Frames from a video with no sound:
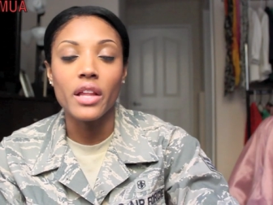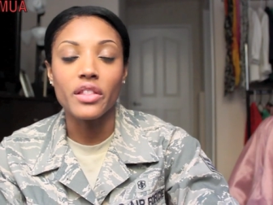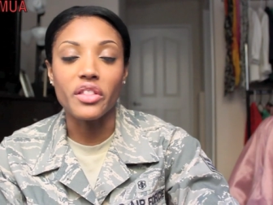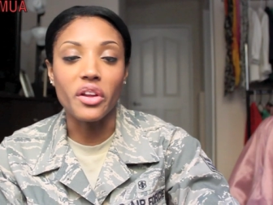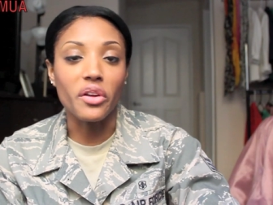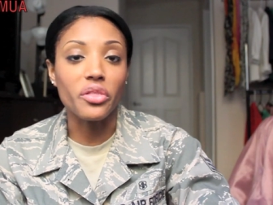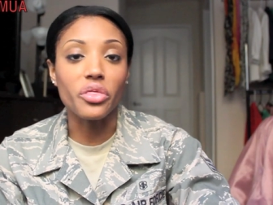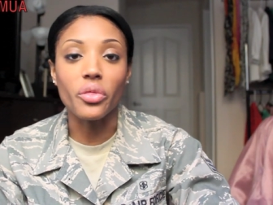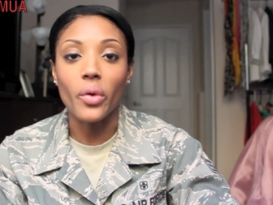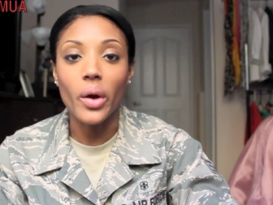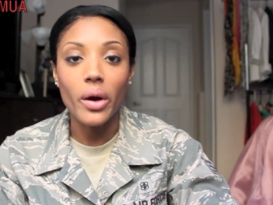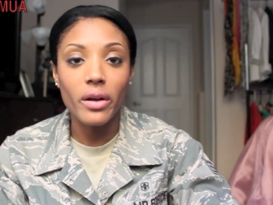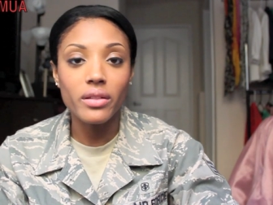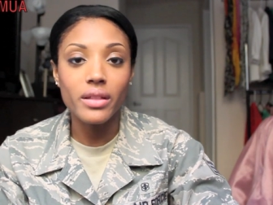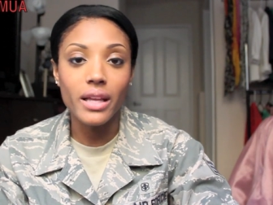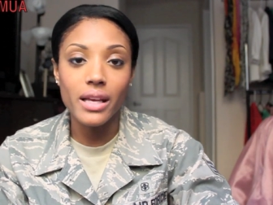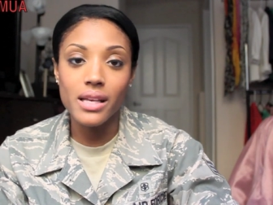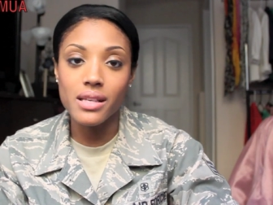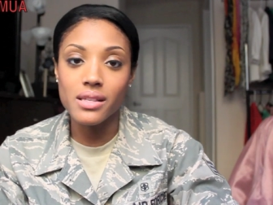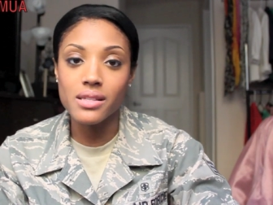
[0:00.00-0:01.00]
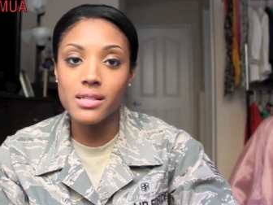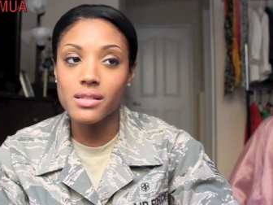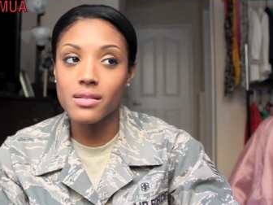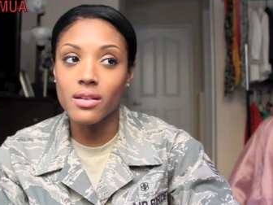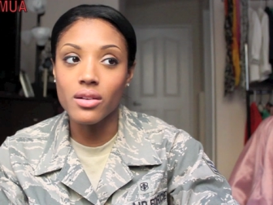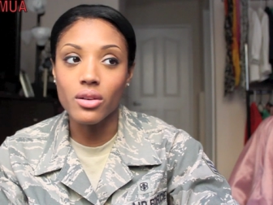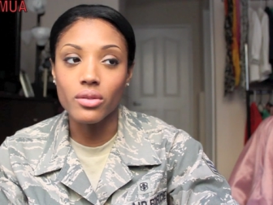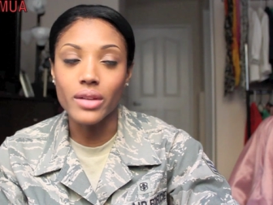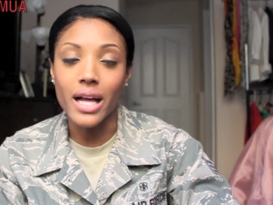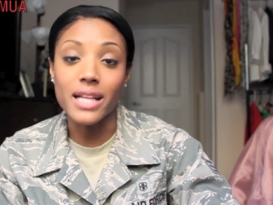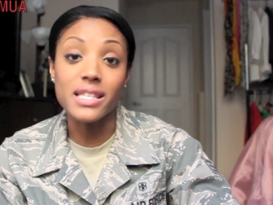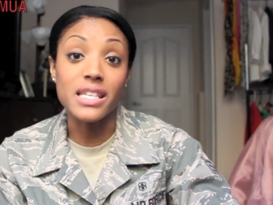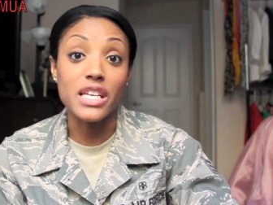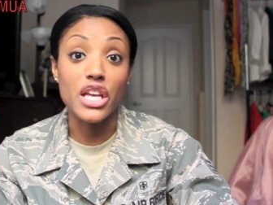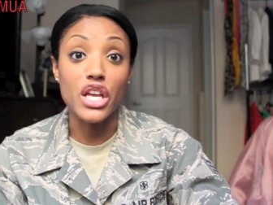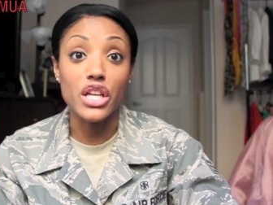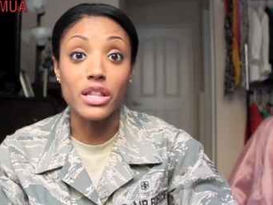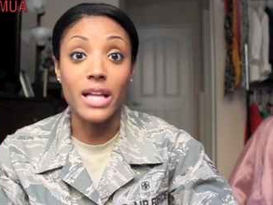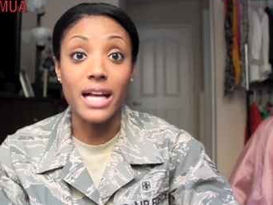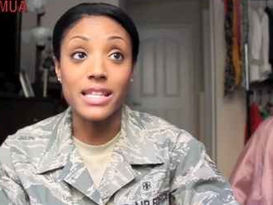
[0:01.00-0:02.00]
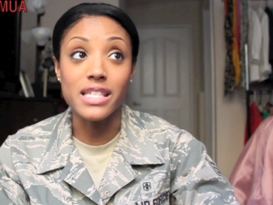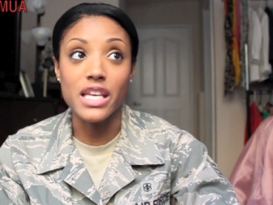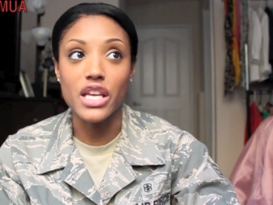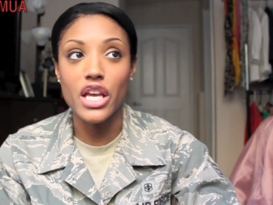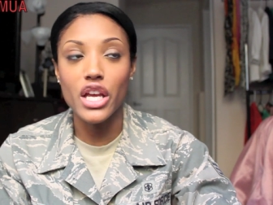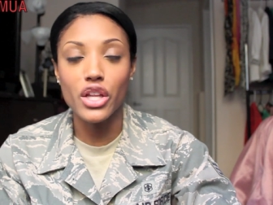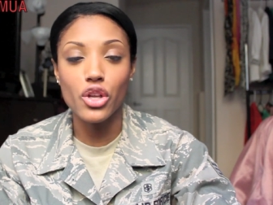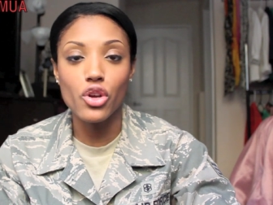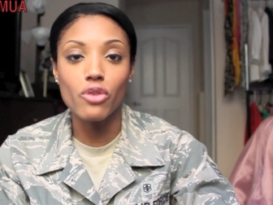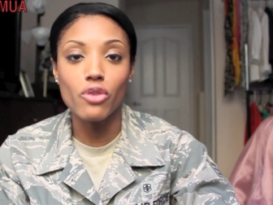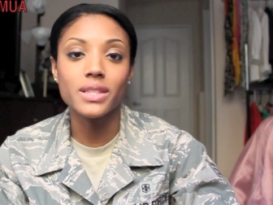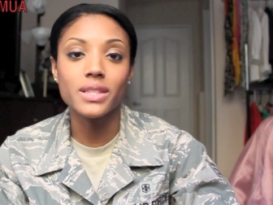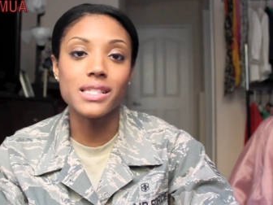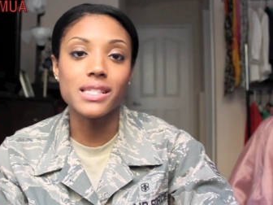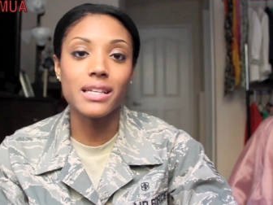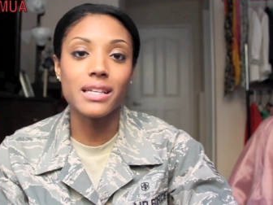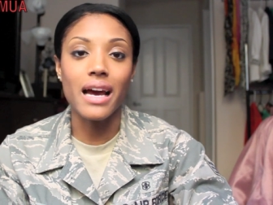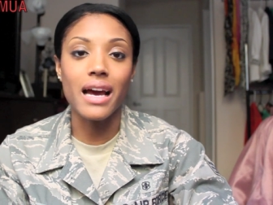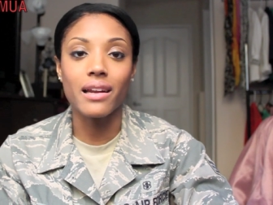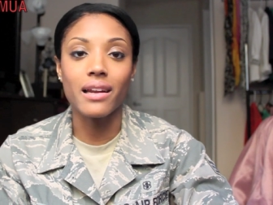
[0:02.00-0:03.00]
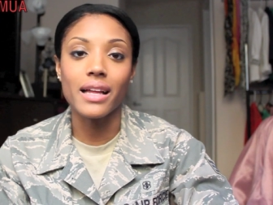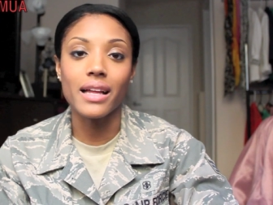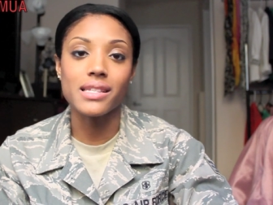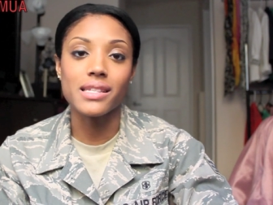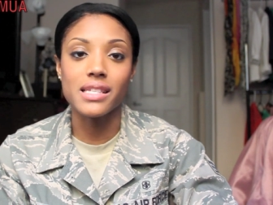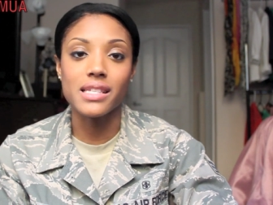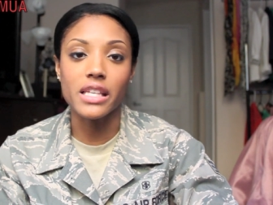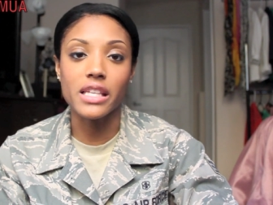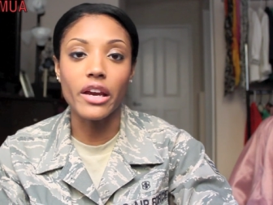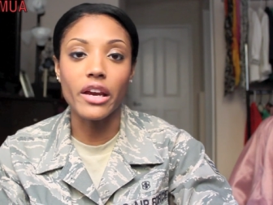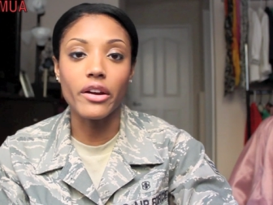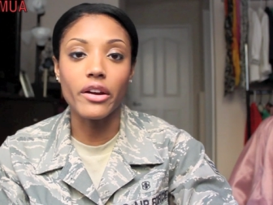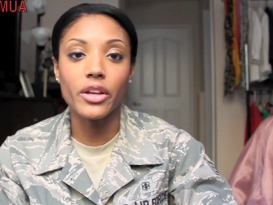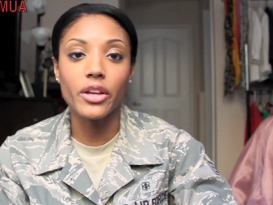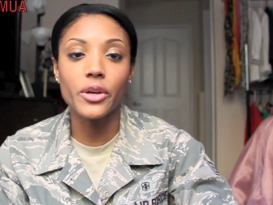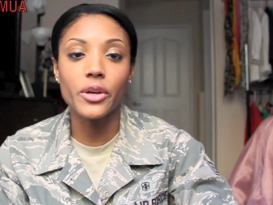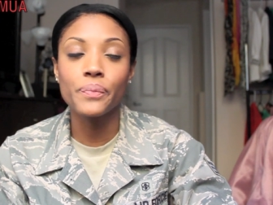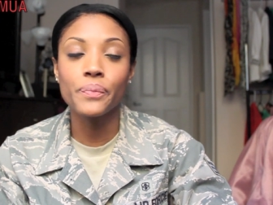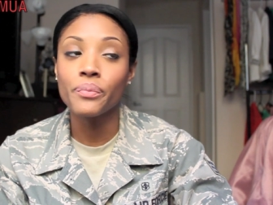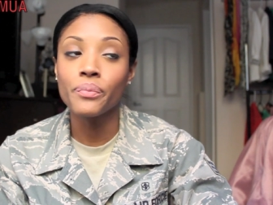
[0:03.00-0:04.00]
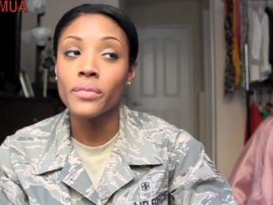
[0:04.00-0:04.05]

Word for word: they're throwing things, you know, not to hit you, just kind of like to scare you.